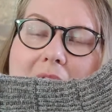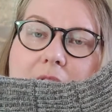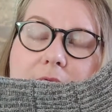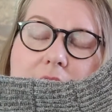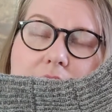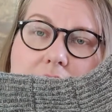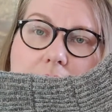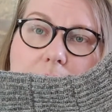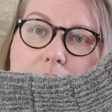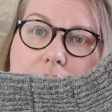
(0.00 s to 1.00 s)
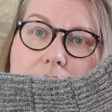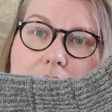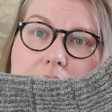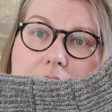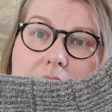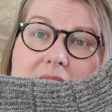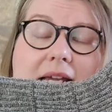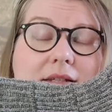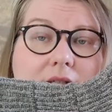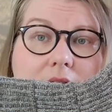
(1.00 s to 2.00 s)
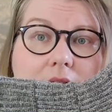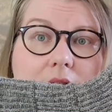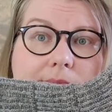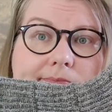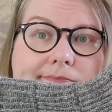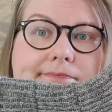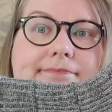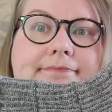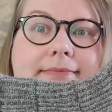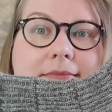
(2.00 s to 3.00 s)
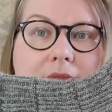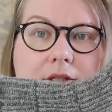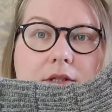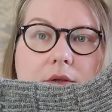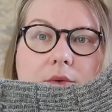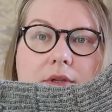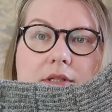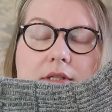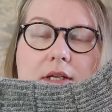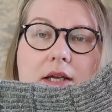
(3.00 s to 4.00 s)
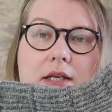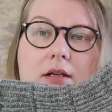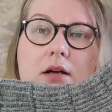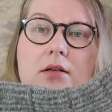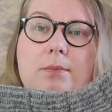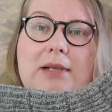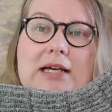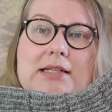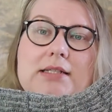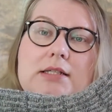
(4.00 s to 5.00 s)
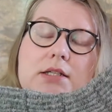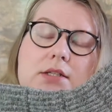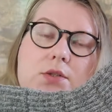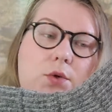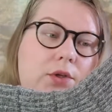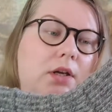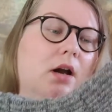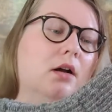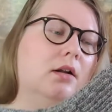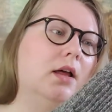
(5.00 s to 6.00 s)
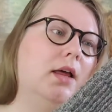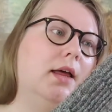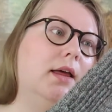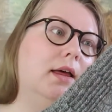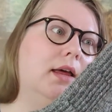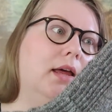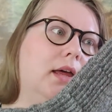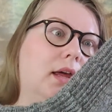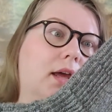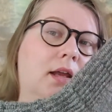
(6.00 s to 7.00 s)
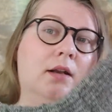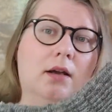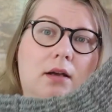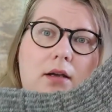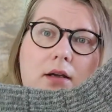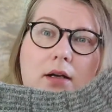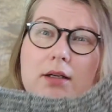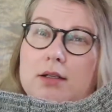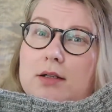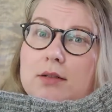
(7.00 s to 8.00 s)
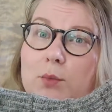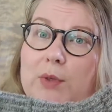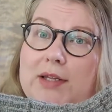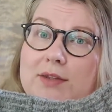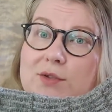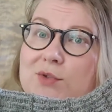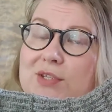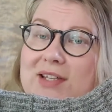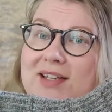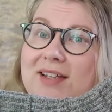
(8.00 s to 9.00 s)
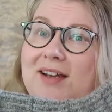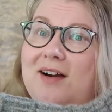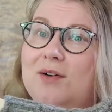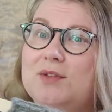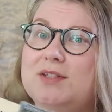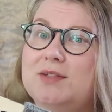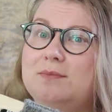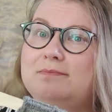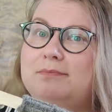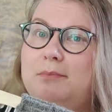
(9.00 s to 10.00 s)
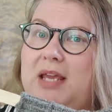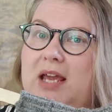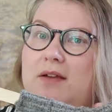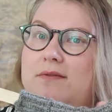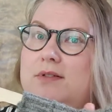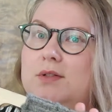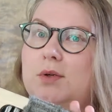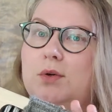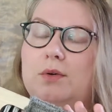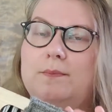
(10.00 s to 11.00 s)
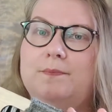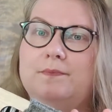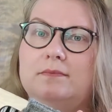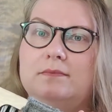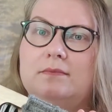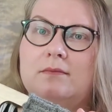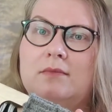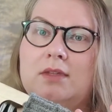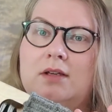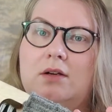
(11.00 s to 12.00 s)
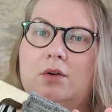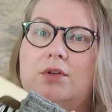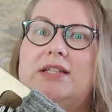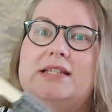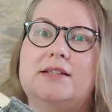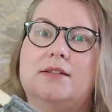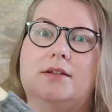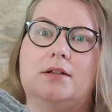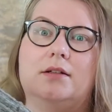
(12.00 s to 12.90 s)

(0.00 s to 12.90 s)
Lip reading: and 15% Tencel. So this is a non-plastic sock yarn, and I can't wait to see how this behaves, or is it